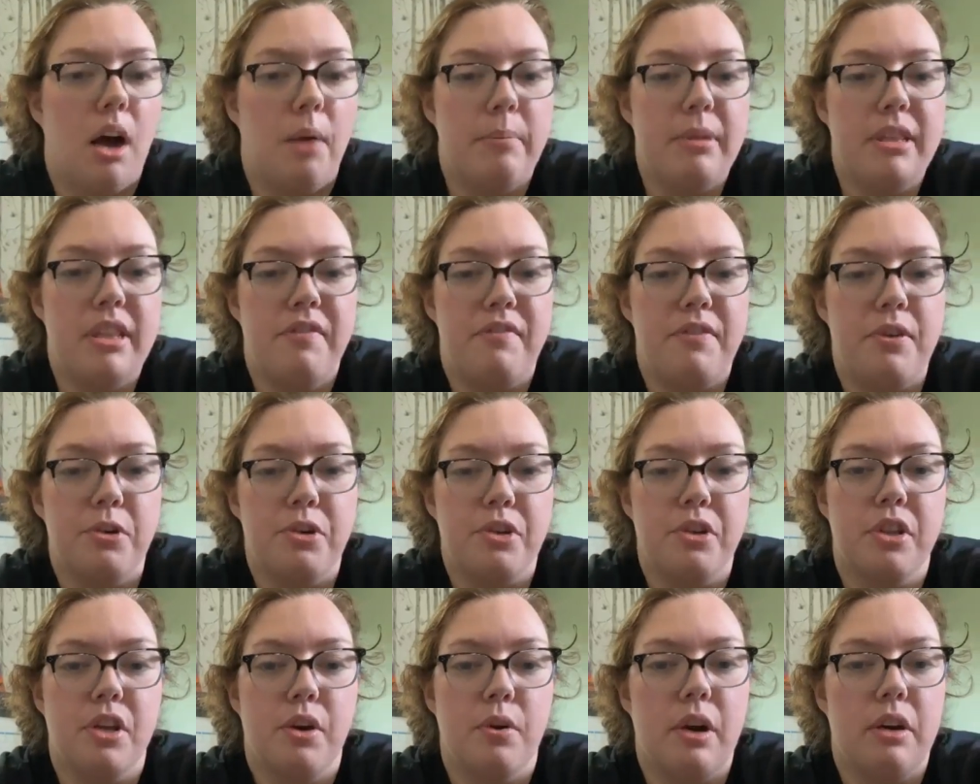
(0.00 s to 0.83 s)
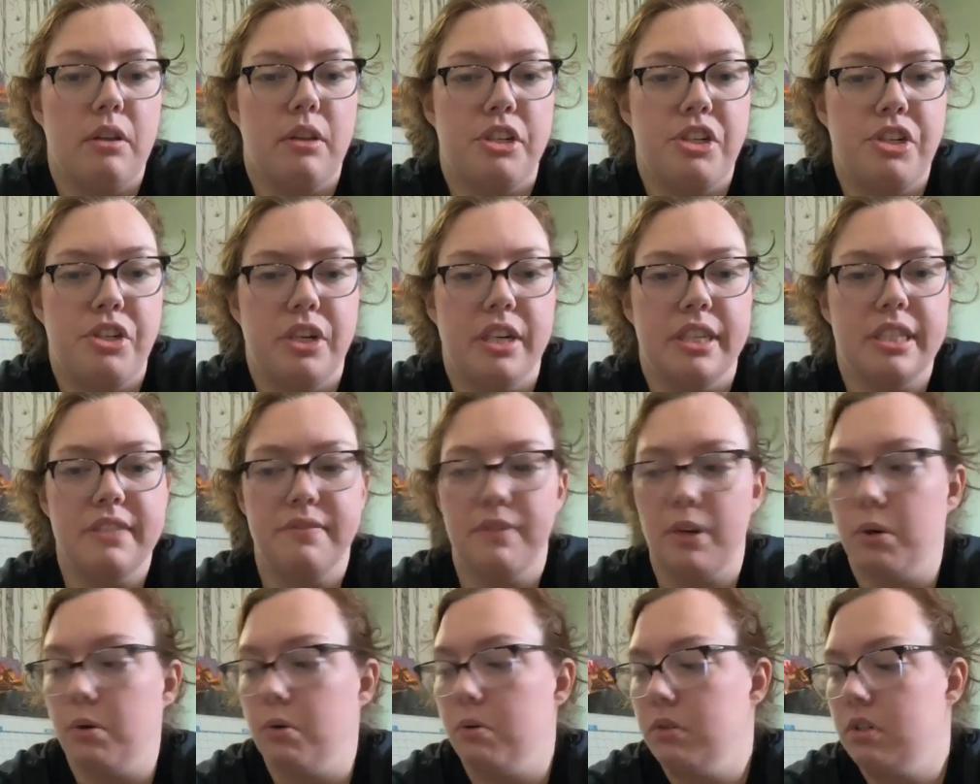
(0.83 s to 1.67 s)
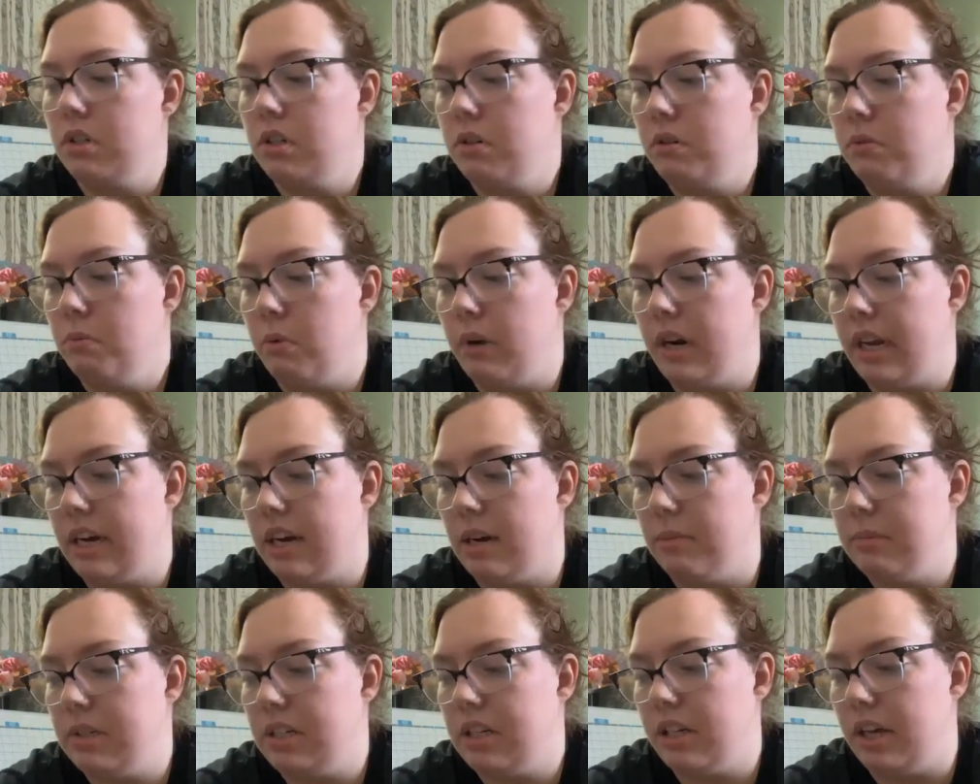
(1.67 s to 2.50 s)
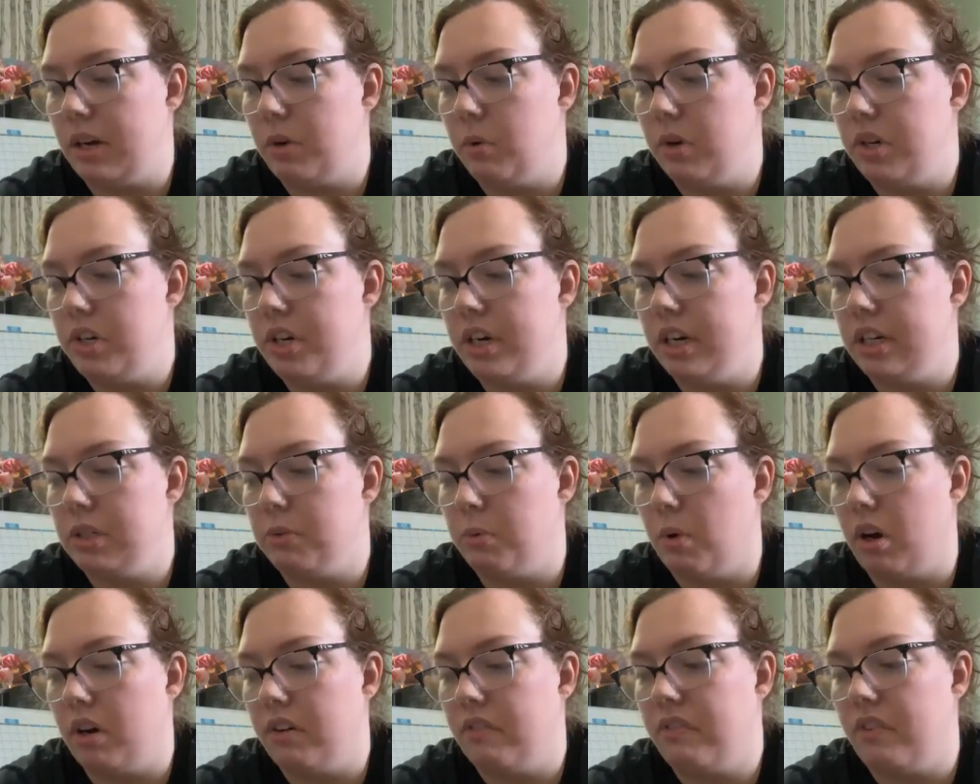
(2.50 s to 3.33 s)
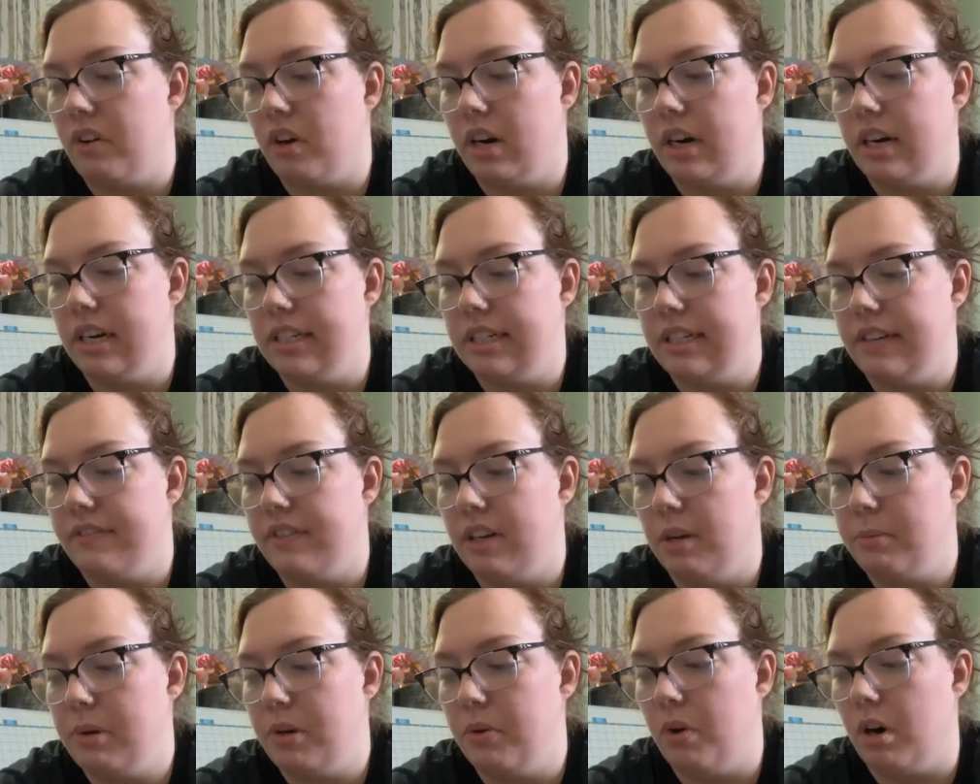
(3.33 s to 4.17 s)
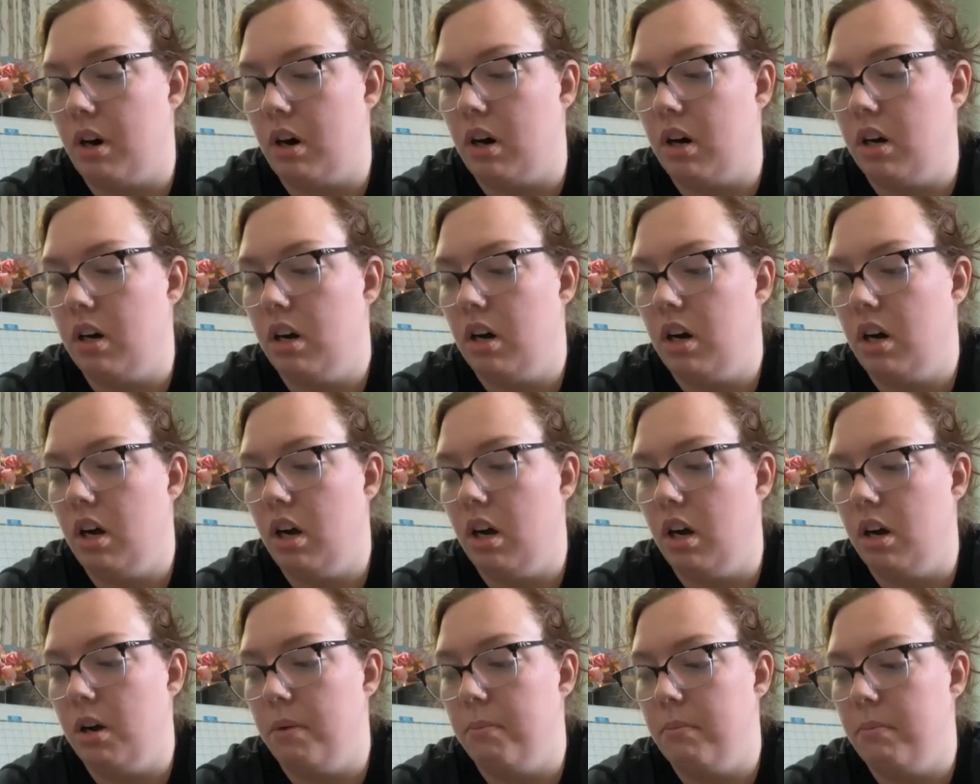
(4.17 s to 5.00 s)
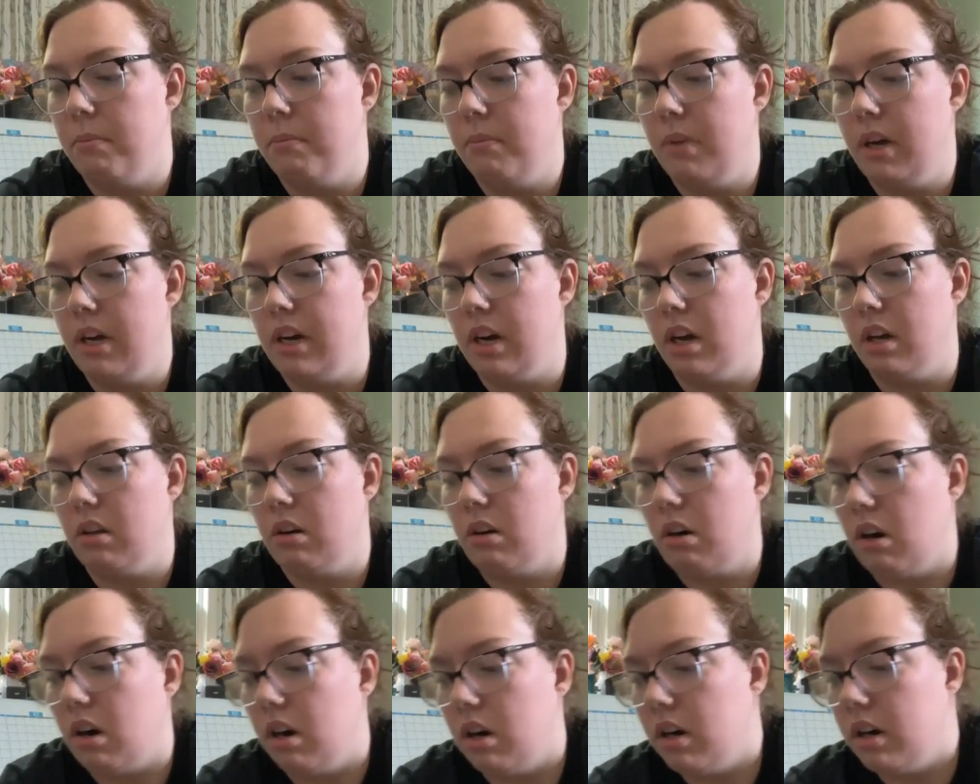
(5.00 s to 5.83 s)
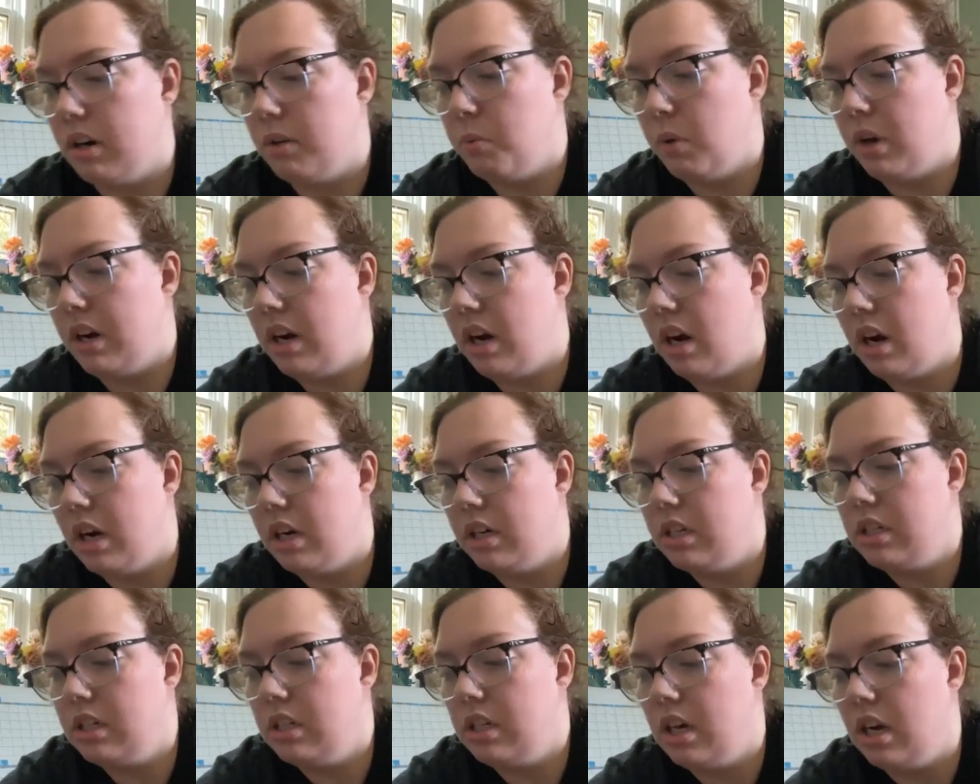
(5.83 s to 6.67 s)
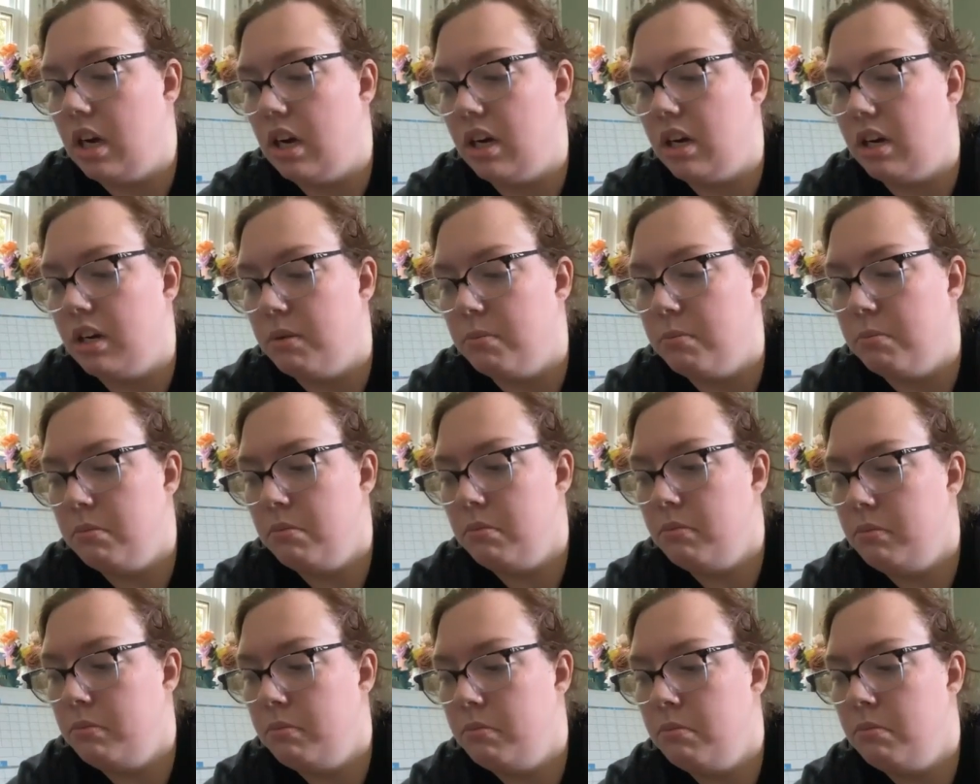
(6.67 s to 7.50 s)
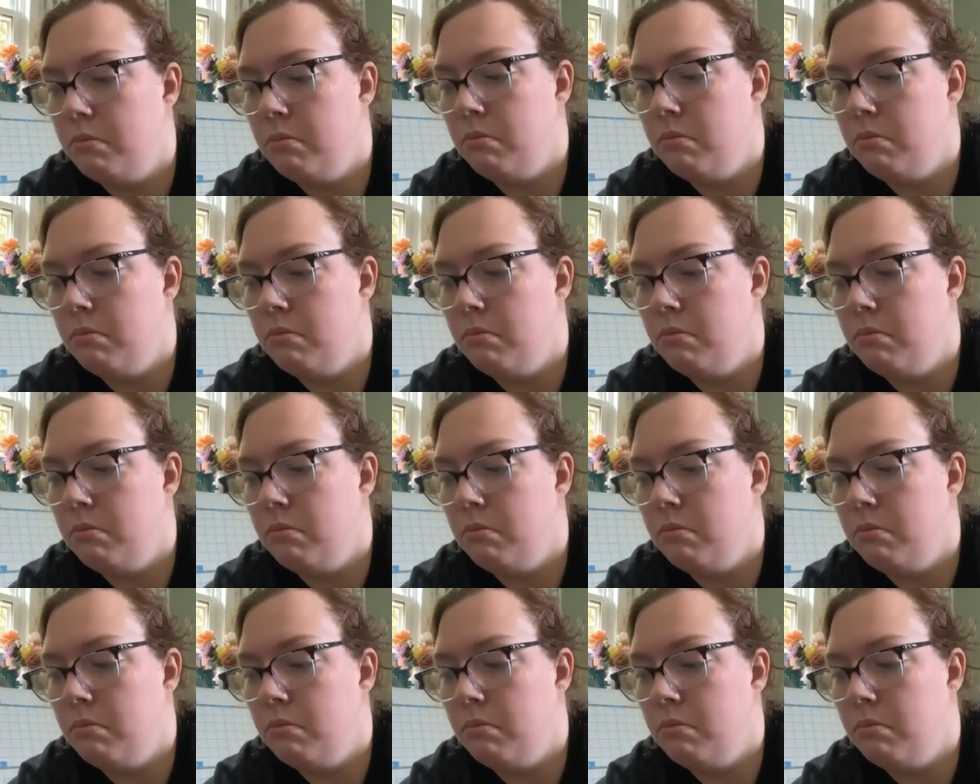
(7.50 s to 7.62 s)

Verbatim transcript: Um, in the future, though, I'll let you guys vote when it comes to like what you guys want for NSFW art um, and other art and whatnot, um,